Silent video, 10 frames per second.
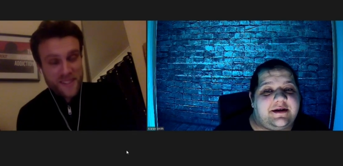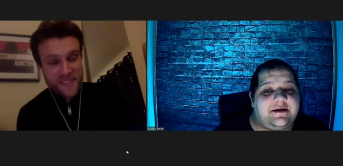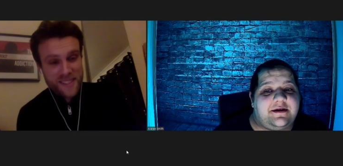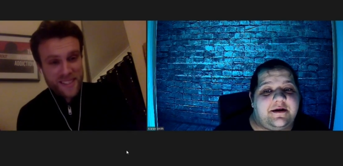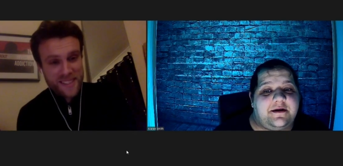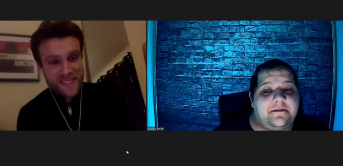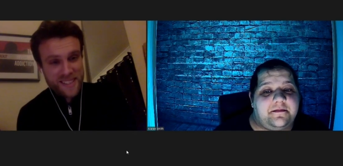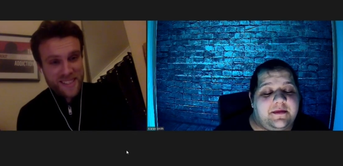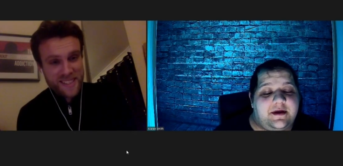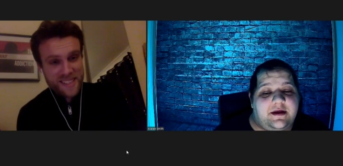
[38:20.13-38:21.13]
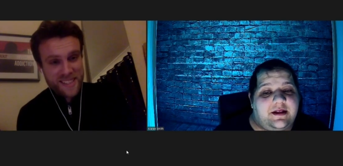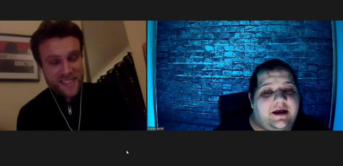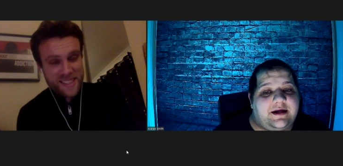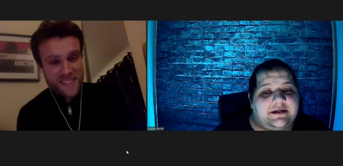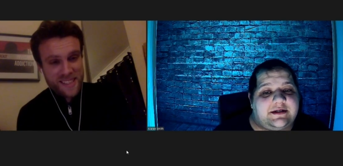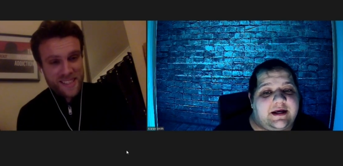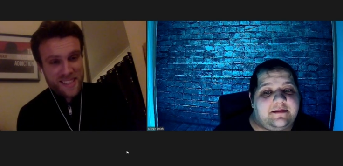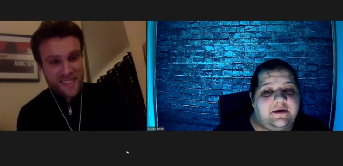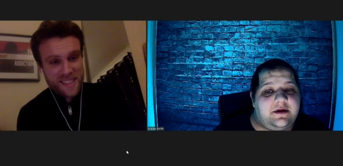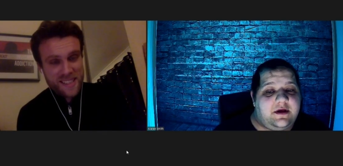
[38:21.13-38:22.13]
Speaker 1: And um, like I
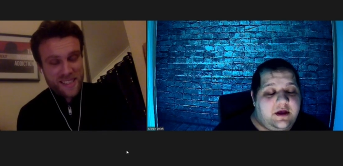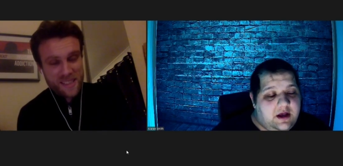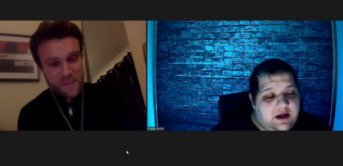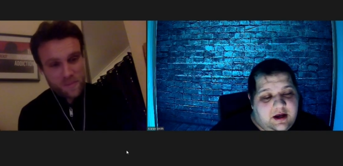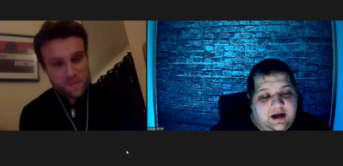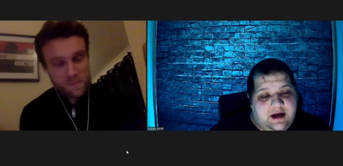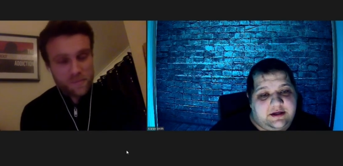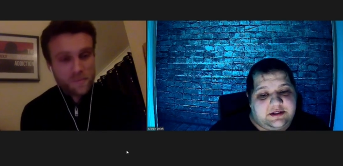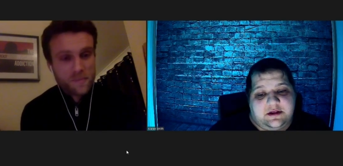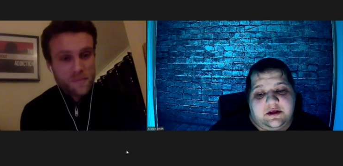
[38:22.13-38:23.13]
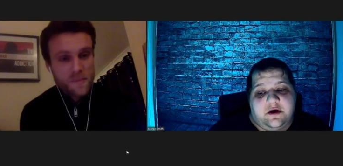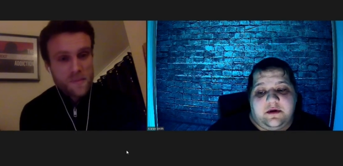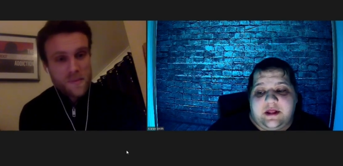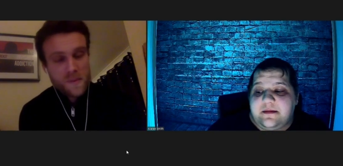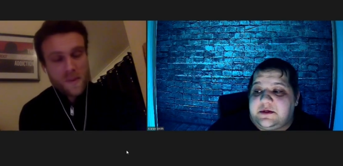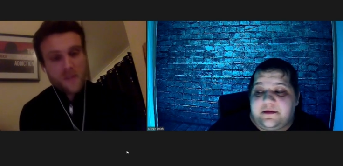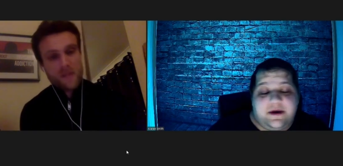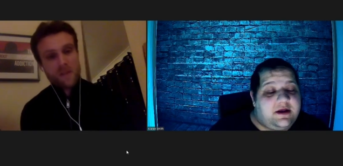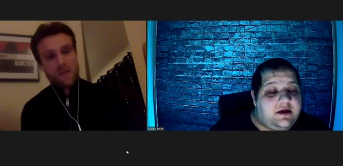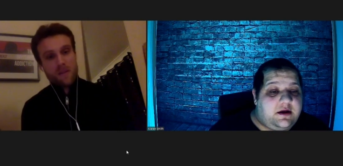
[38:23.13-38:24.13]
said, we. I certainly don't claim to
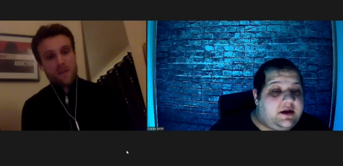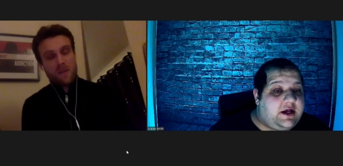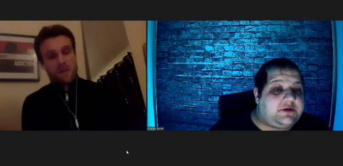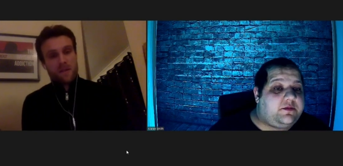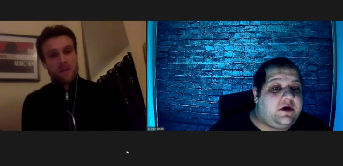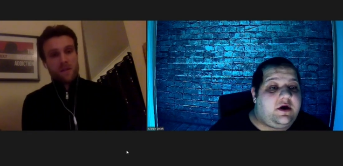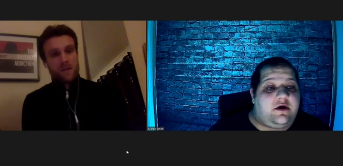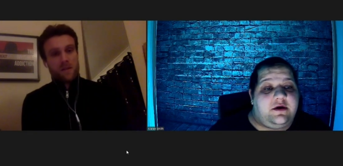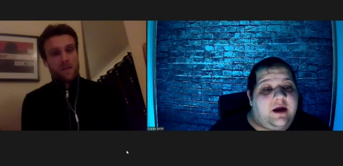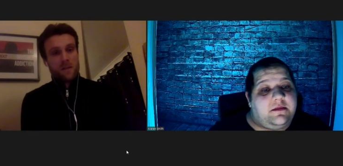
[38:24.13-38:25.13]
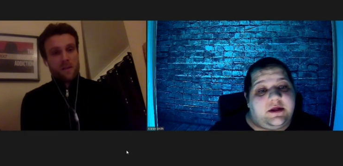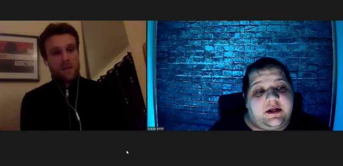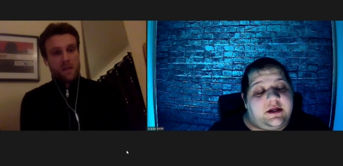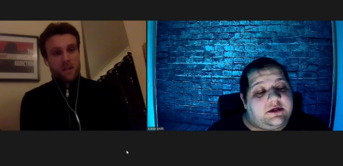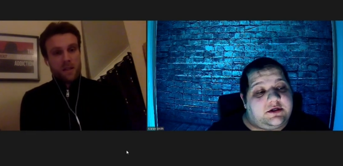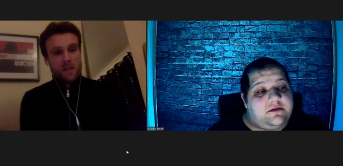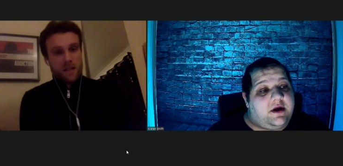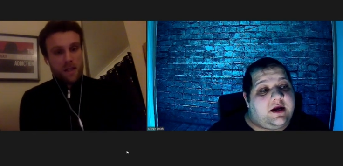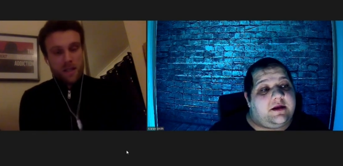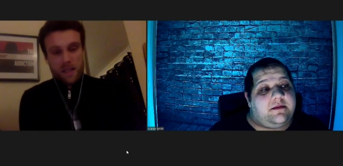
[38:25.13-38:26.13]
be an expert on gambling addiction
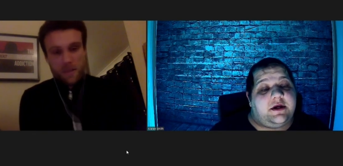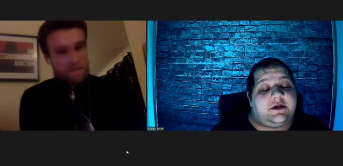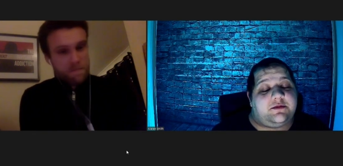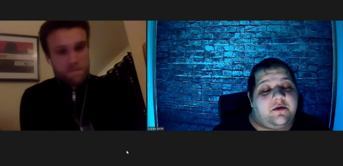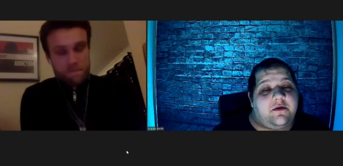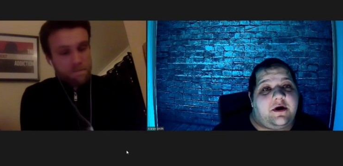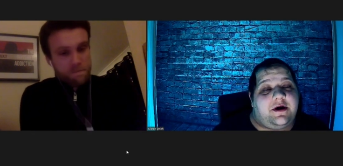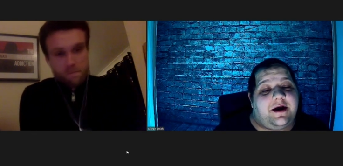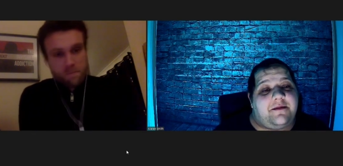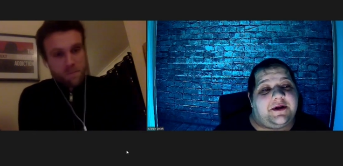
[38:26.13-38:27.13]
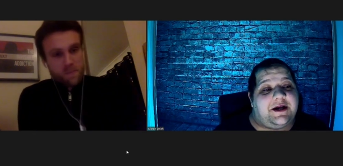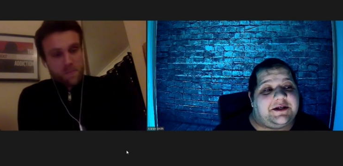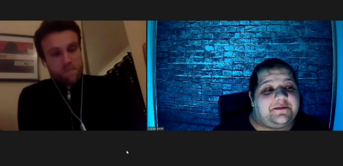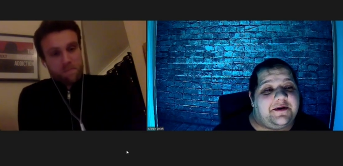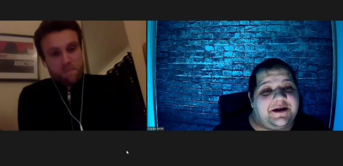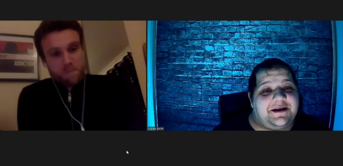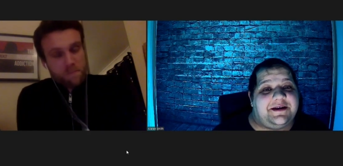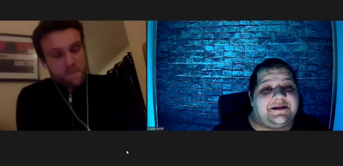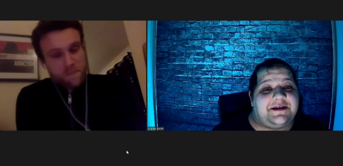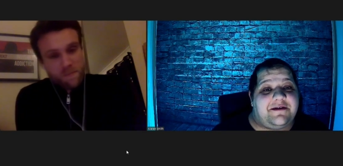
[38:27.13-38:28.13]
by any means, but what I am an expert in
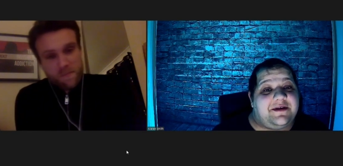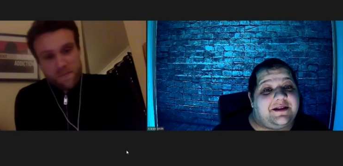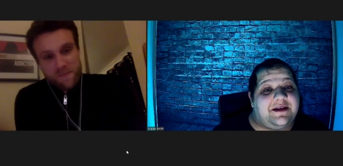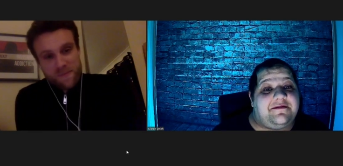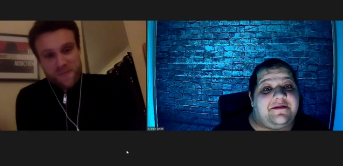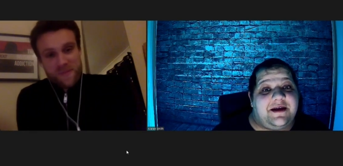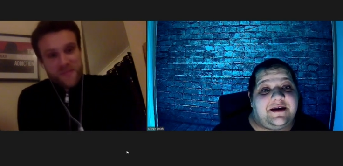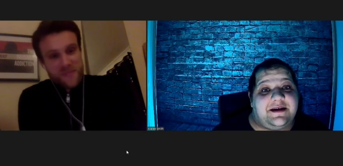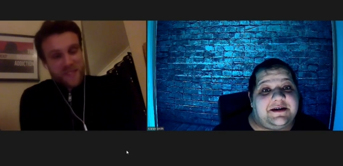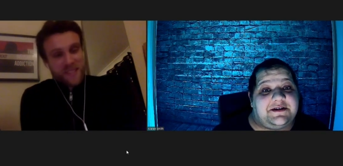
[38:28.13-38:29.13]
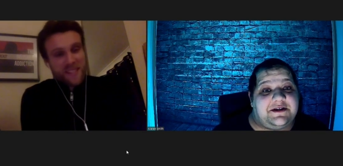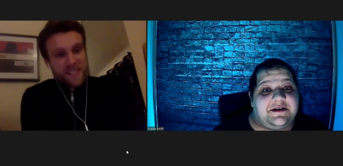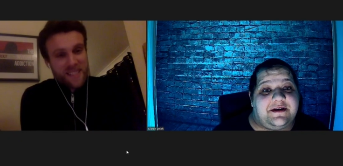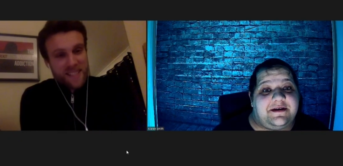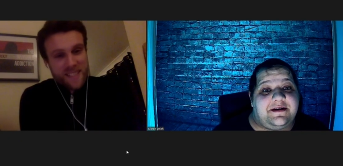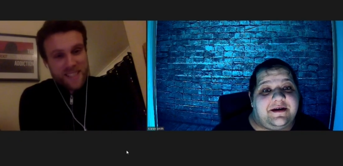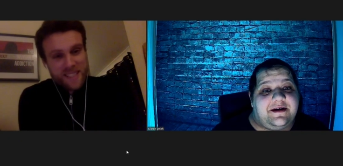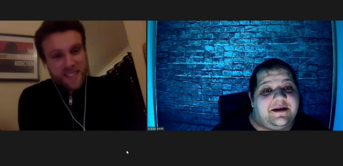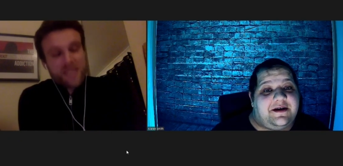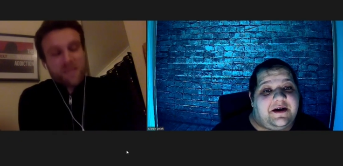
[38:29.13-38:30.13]
is having lived the addiction and
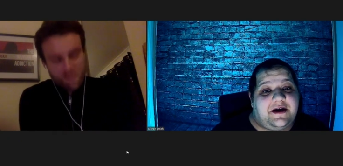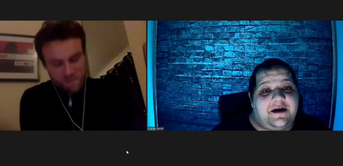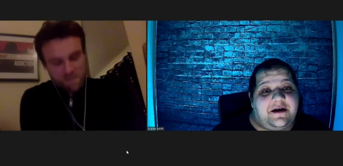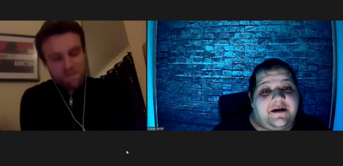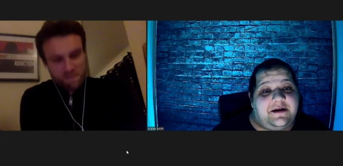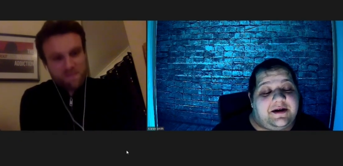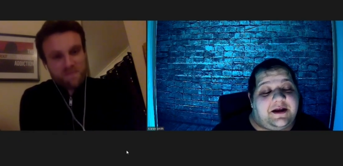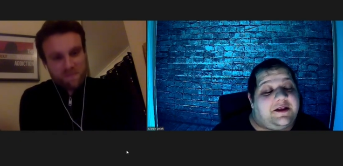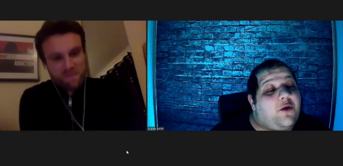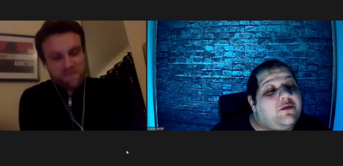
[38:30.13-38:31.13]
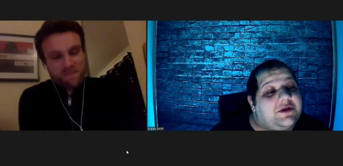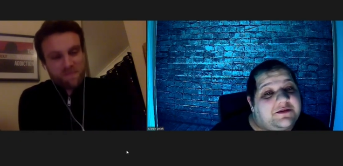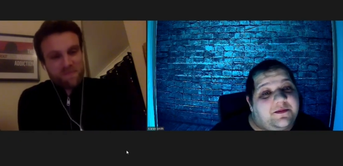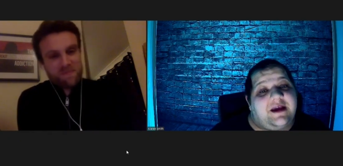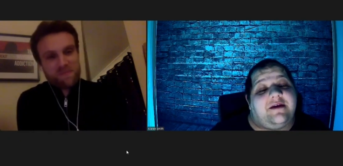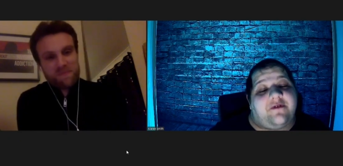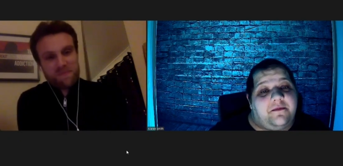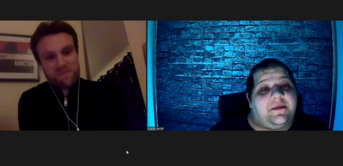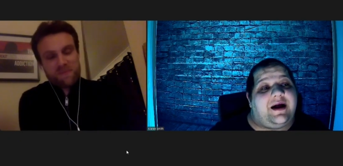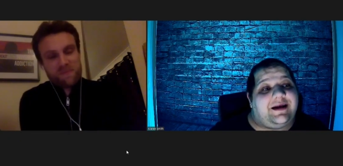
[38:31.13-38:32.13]
uh, can only speak
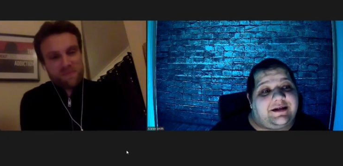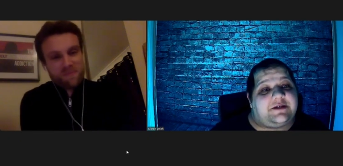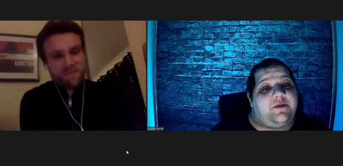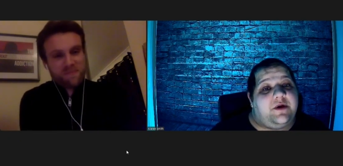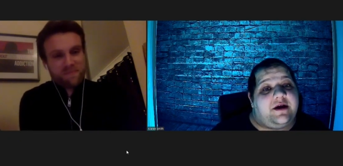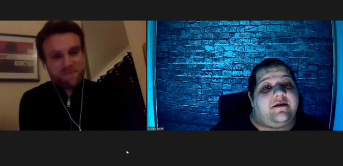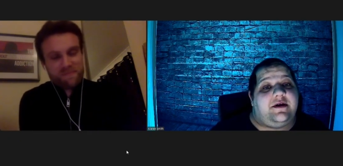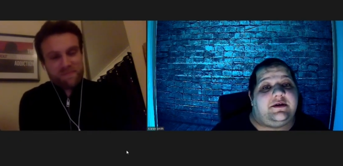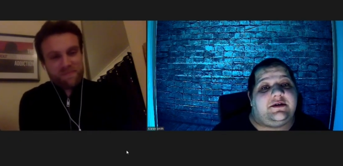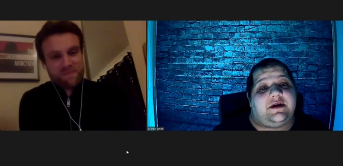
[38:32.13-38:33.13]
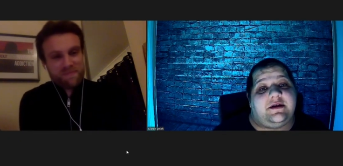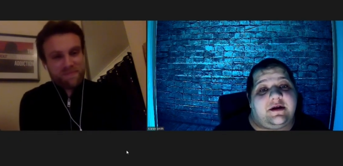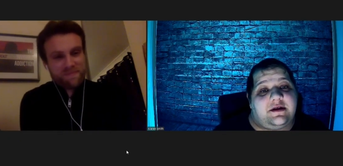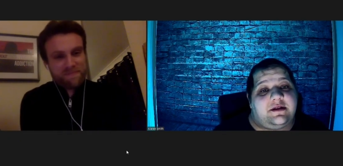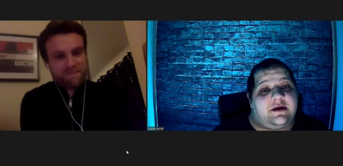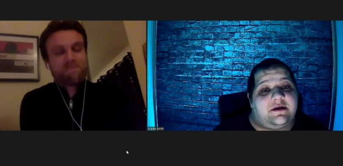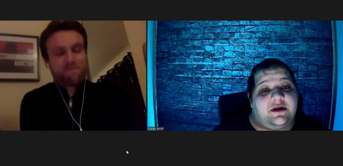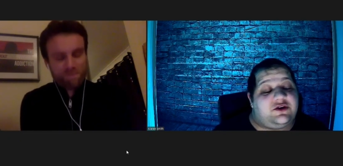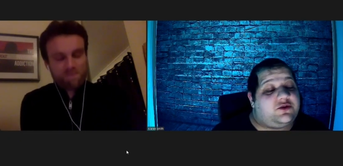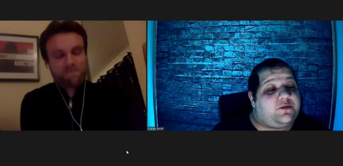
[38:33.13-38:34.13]
from that experience and and that,
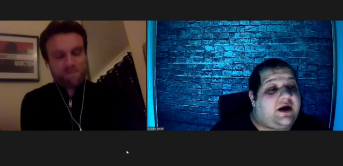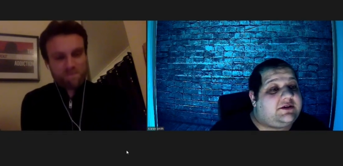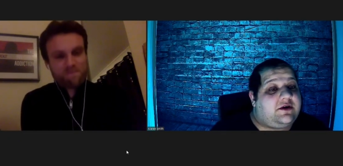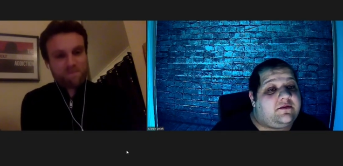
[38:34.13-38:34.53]
and just pass